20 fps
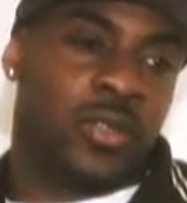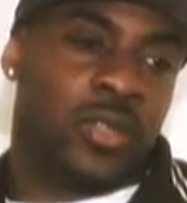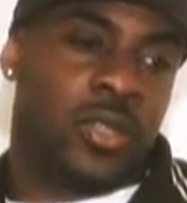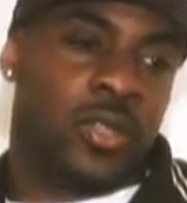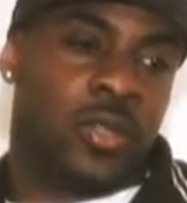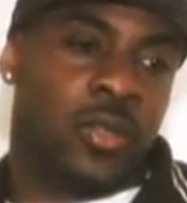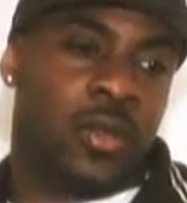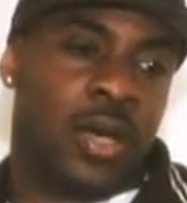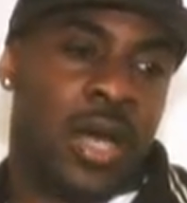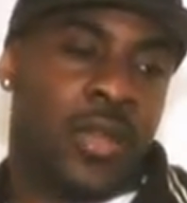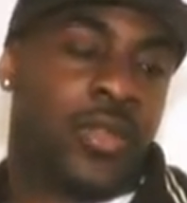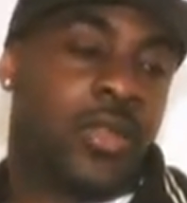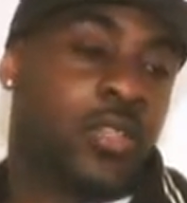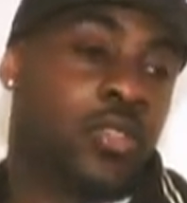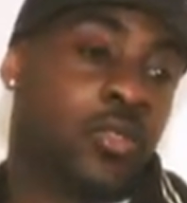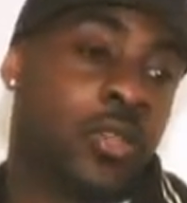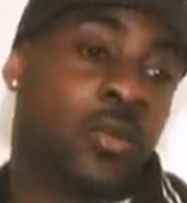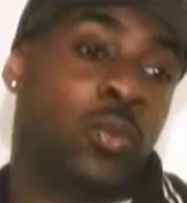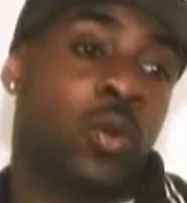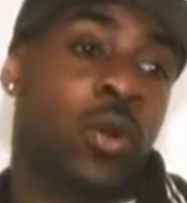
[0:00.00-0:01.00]
You know, I think
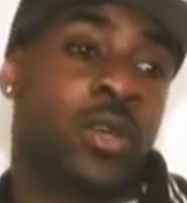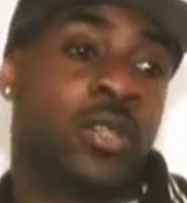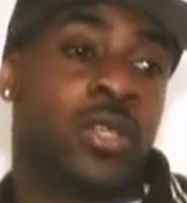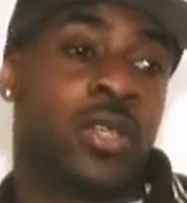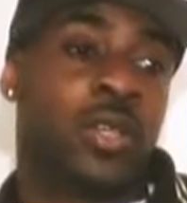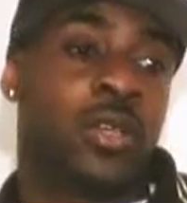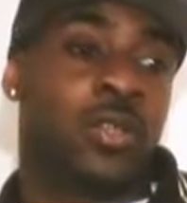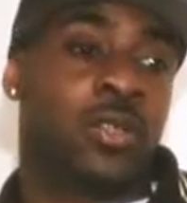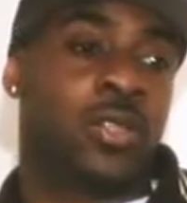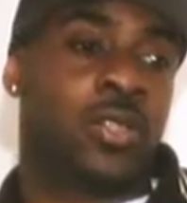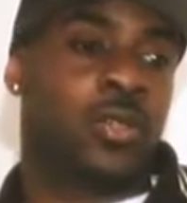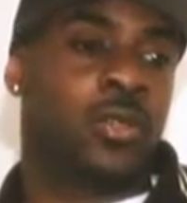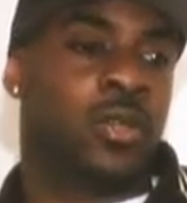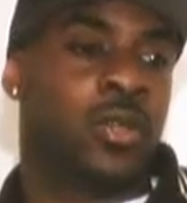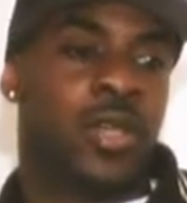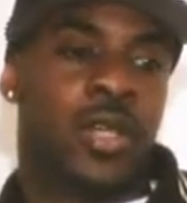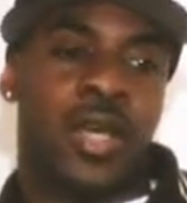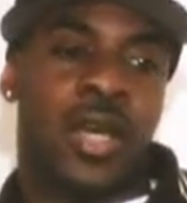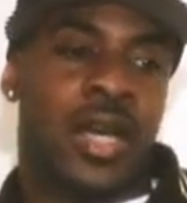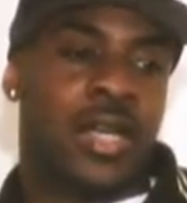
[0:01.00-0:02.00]
Dream Warriors are ill too.
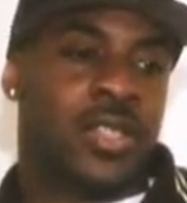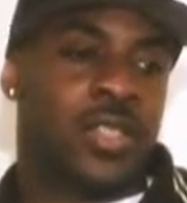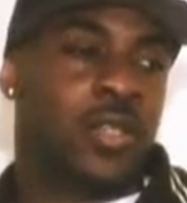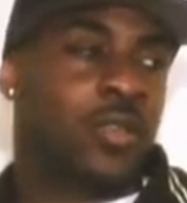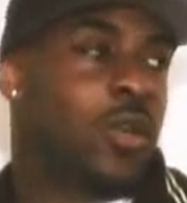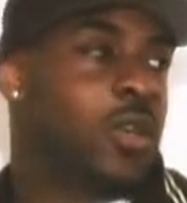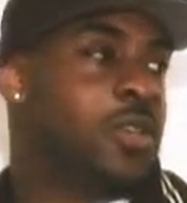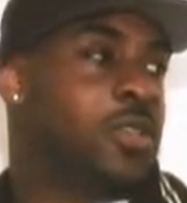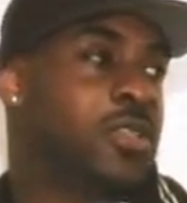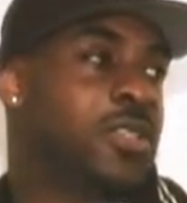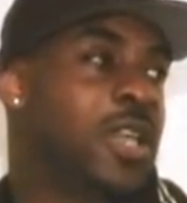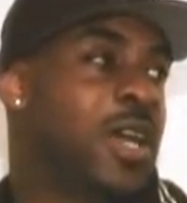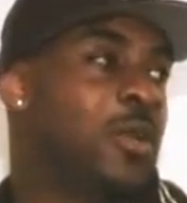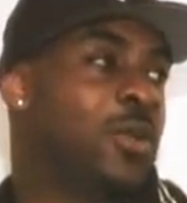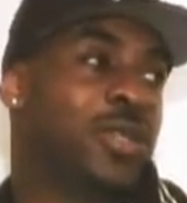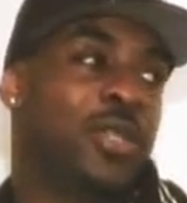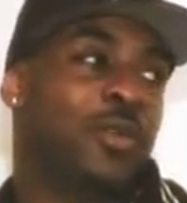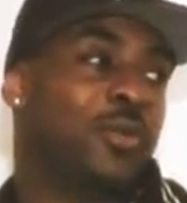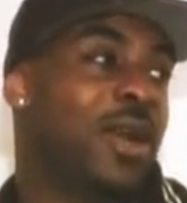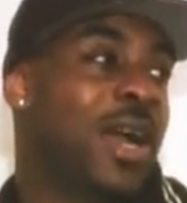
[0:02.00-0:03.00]
I still don't understand
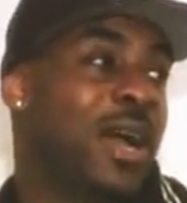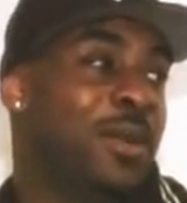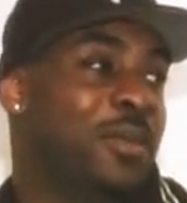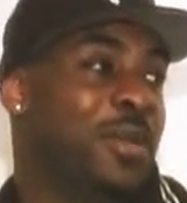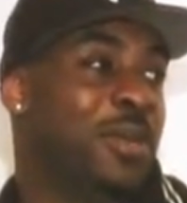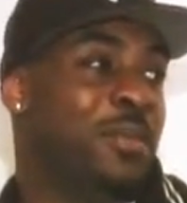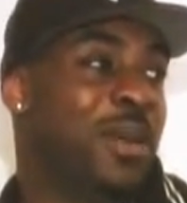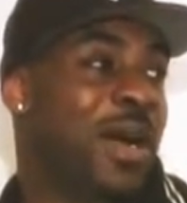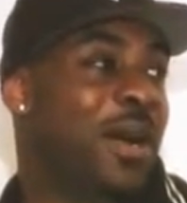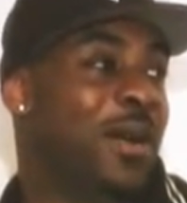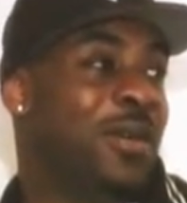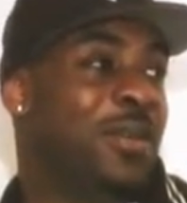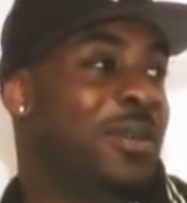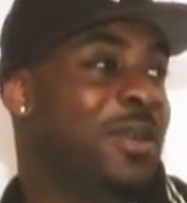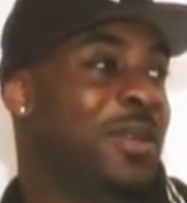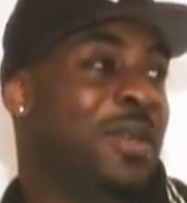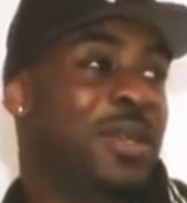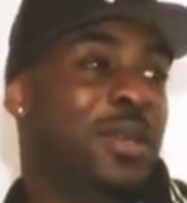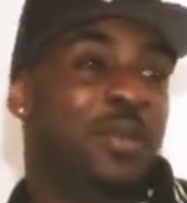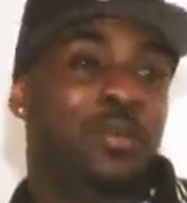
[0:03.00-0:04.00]
what they're rhyming about,
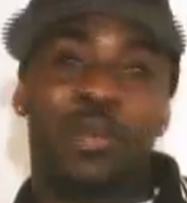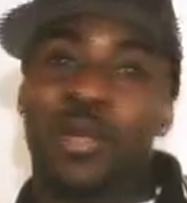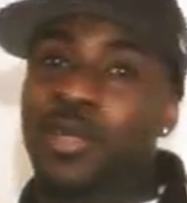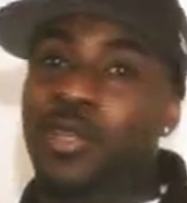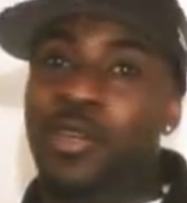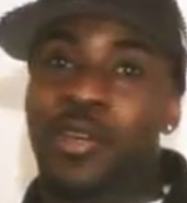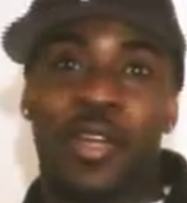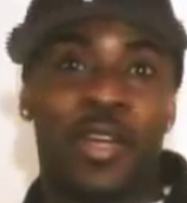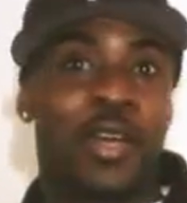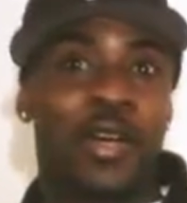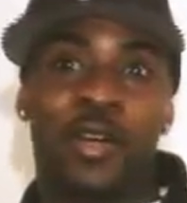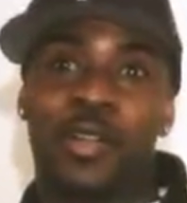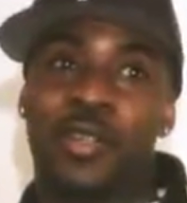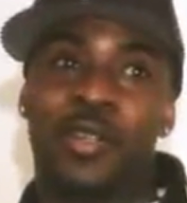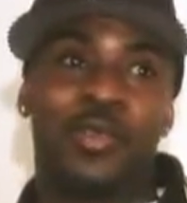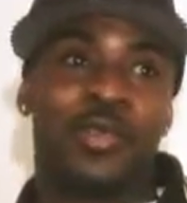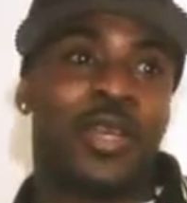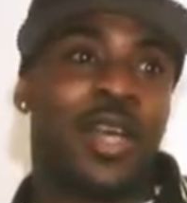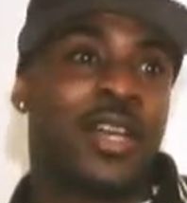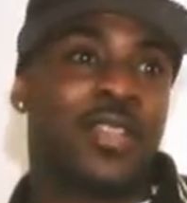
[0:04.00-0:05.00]
but they're ill.
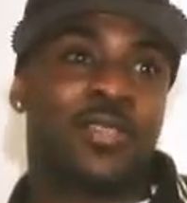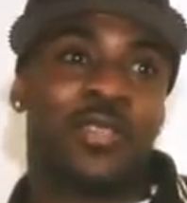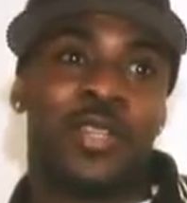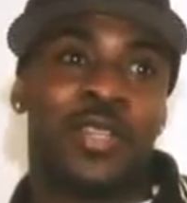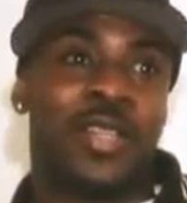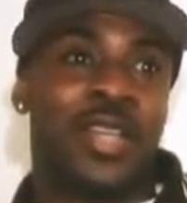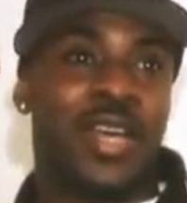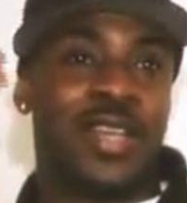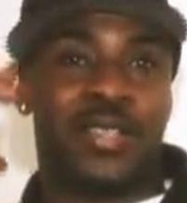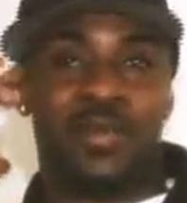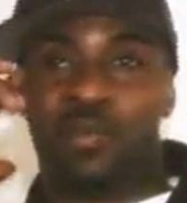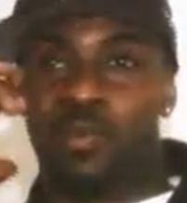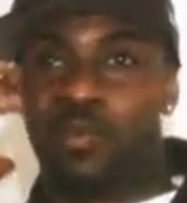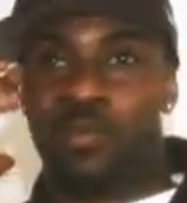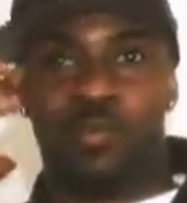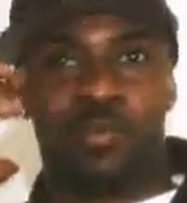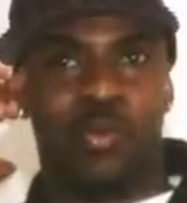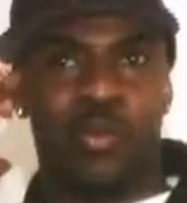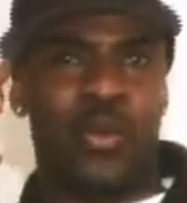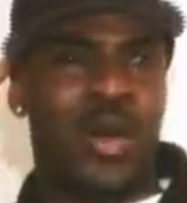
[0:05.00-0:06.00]
Those guys on the next
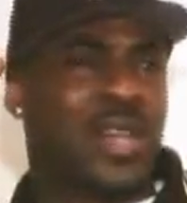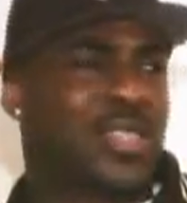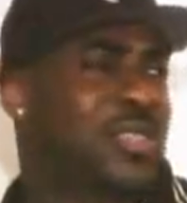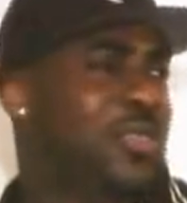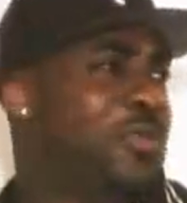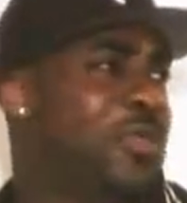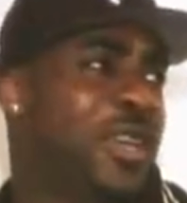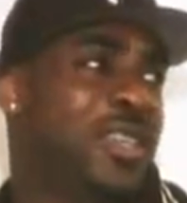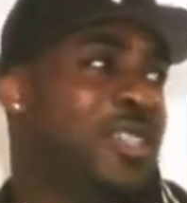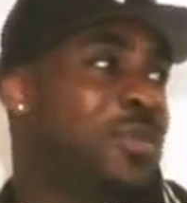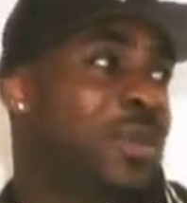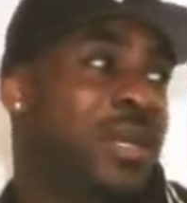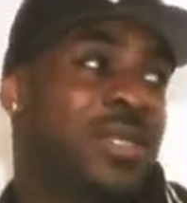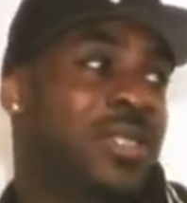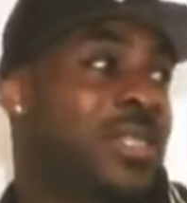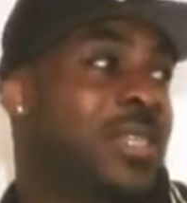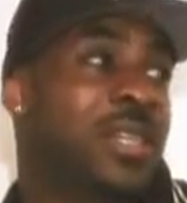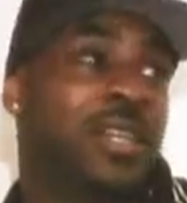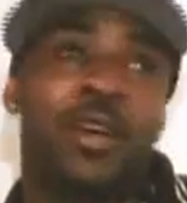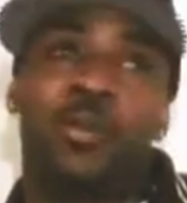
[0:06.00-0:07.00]
Wash Your Face in My
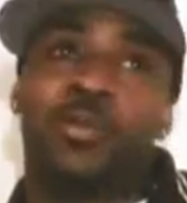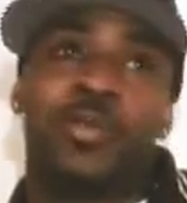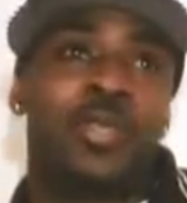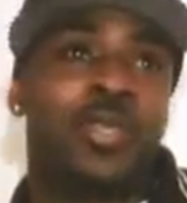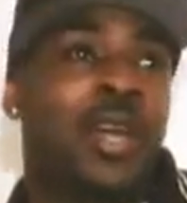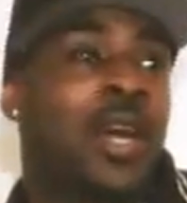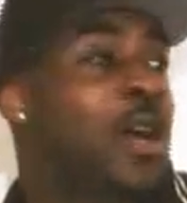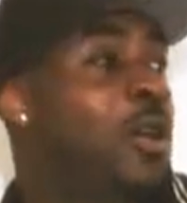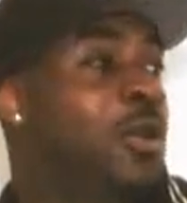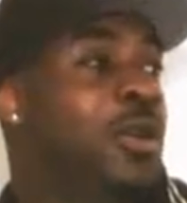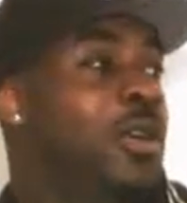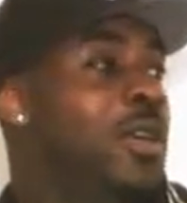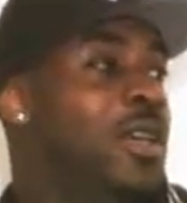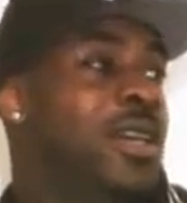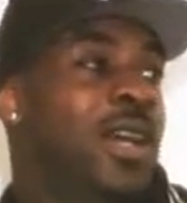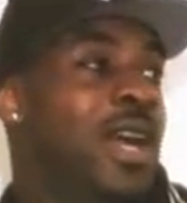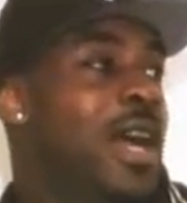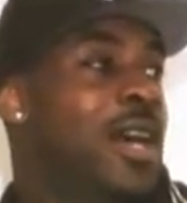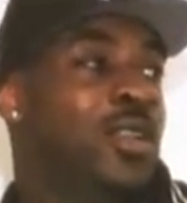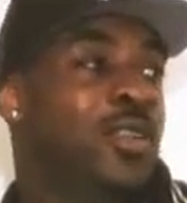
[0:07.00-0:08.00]
Sink up to now,
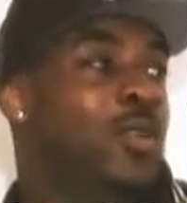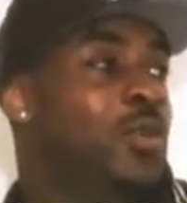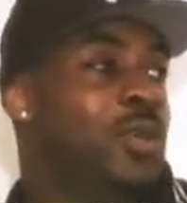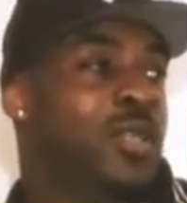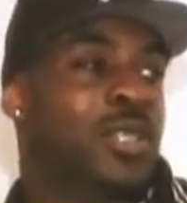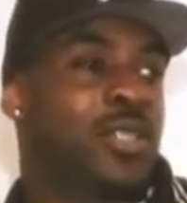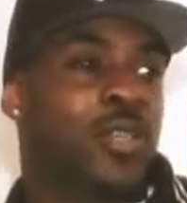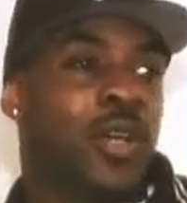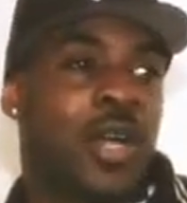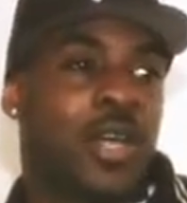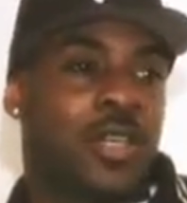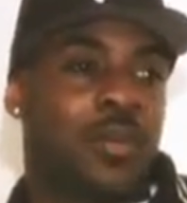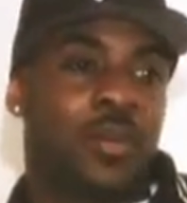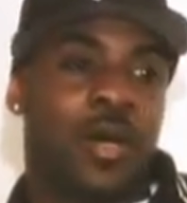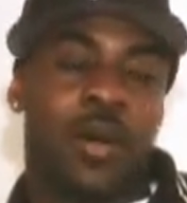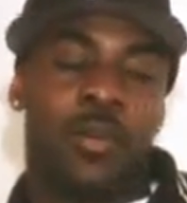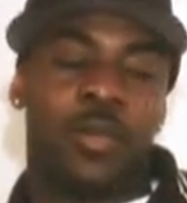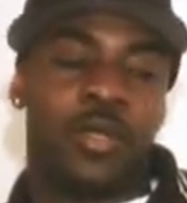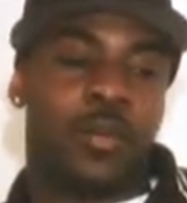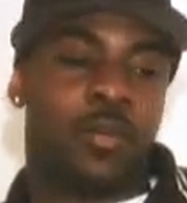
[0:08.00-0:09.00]
I don't know what they're talking
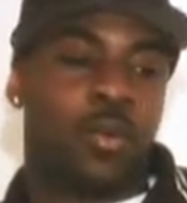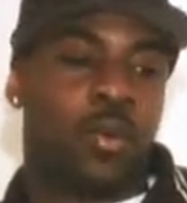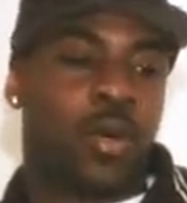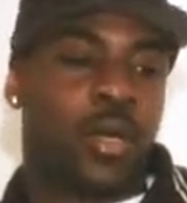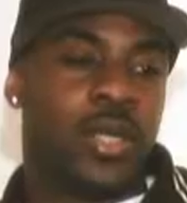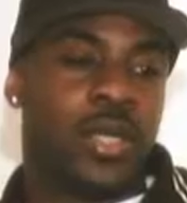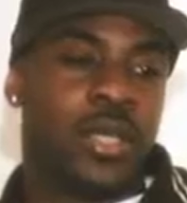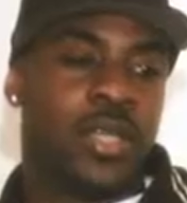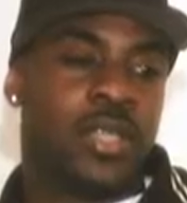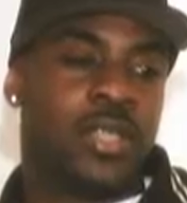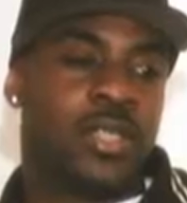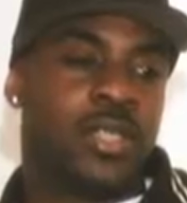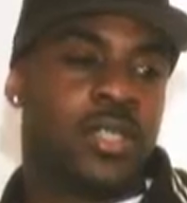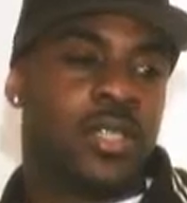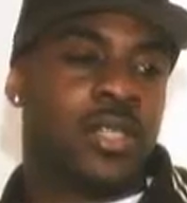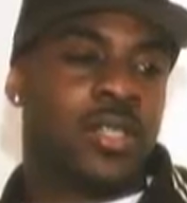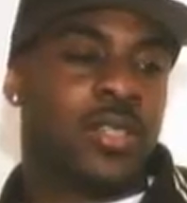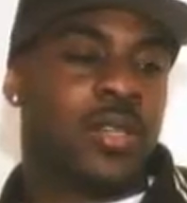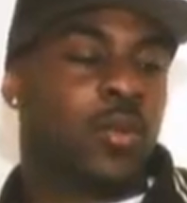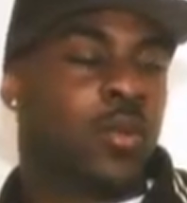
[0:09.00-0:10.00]
about, but the point is,
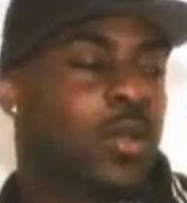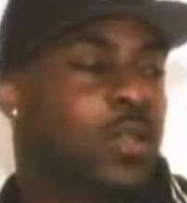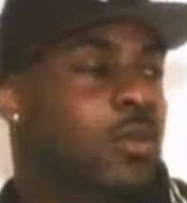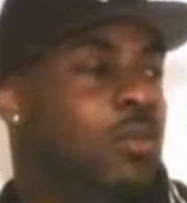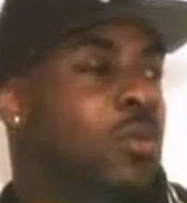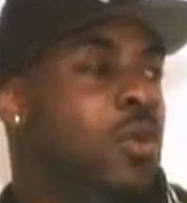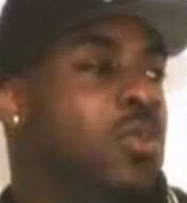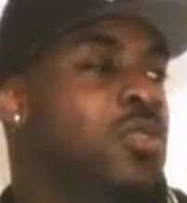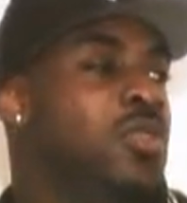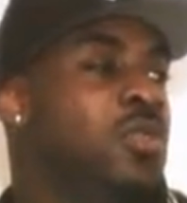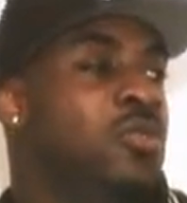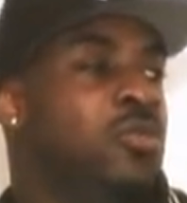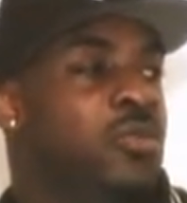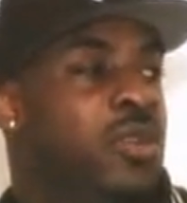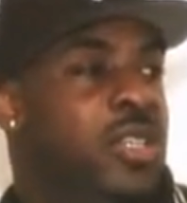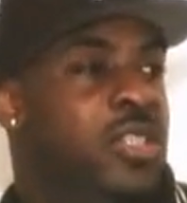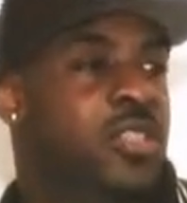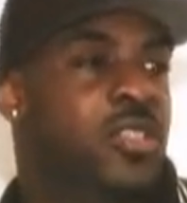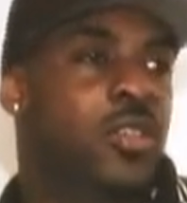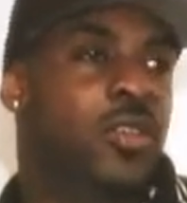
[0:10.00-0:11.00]
they're one of the most
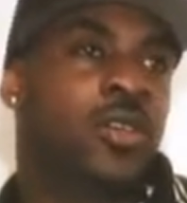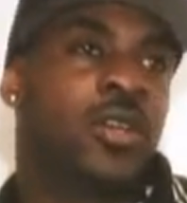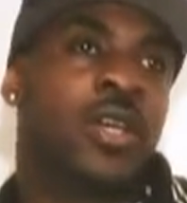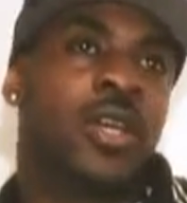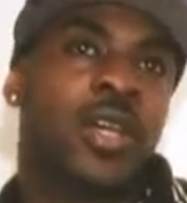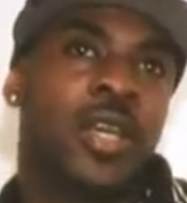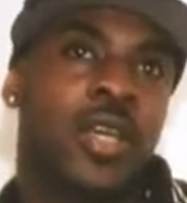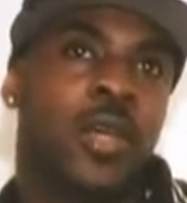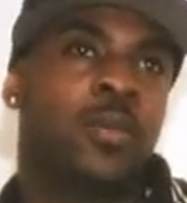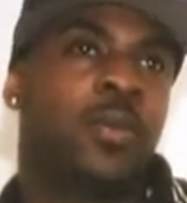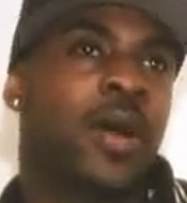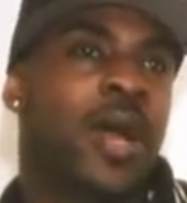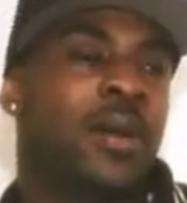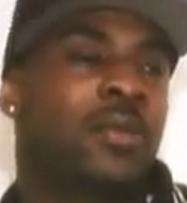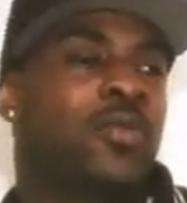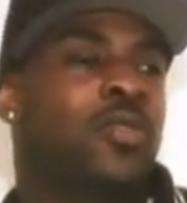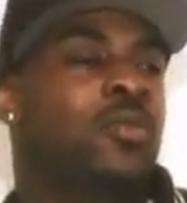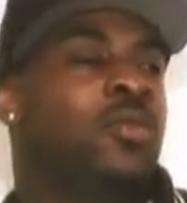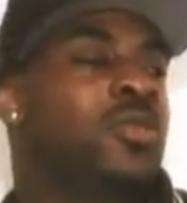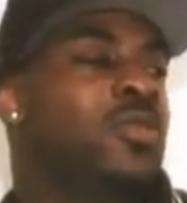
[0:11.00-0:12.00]
original hip
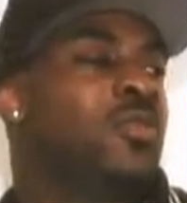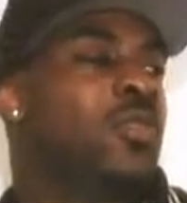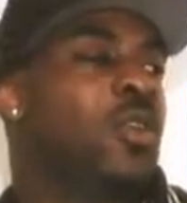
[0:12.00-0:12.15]
hop groups